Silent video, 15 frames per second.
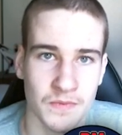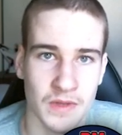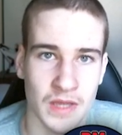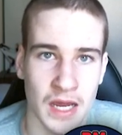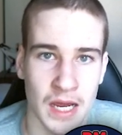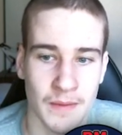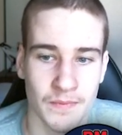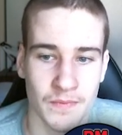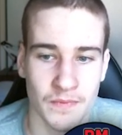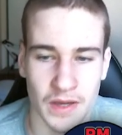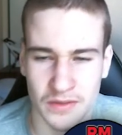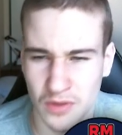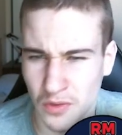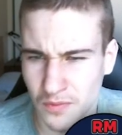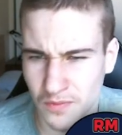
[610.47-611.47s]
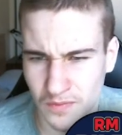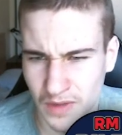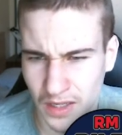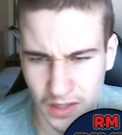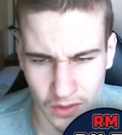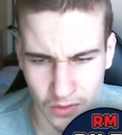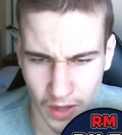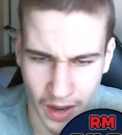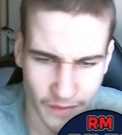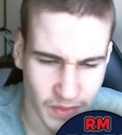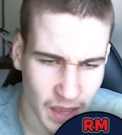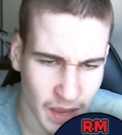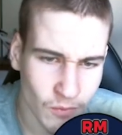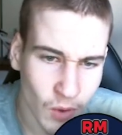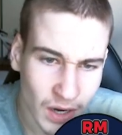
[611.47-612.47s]
Have
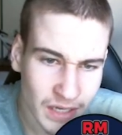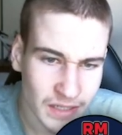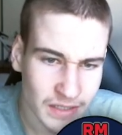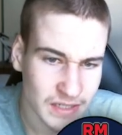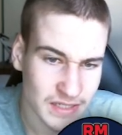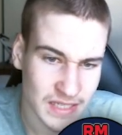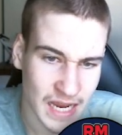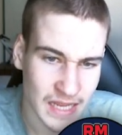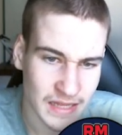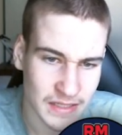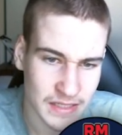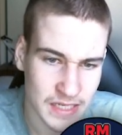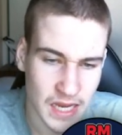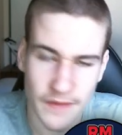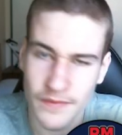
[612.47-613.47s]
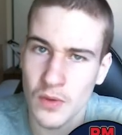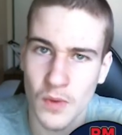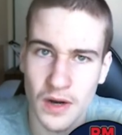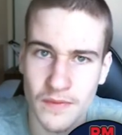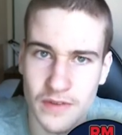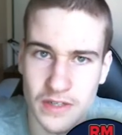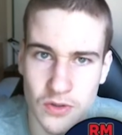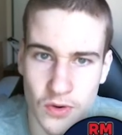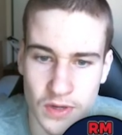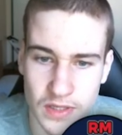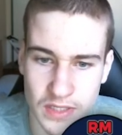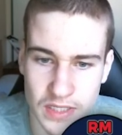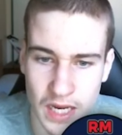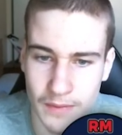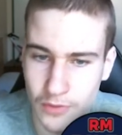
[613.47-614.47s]
they won interstate this year? Have they won in Victoria
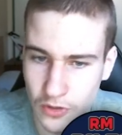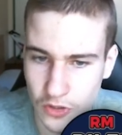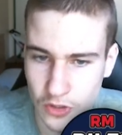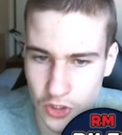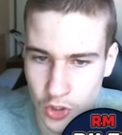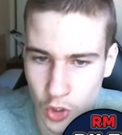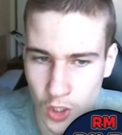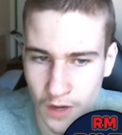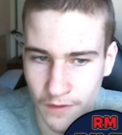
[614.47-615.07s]
this year? I'm not too sure.